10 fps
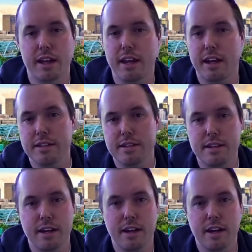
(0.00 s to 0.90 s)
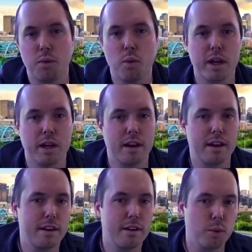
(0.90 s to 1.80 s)
They can see
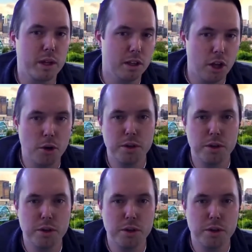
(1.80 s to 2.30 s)
when low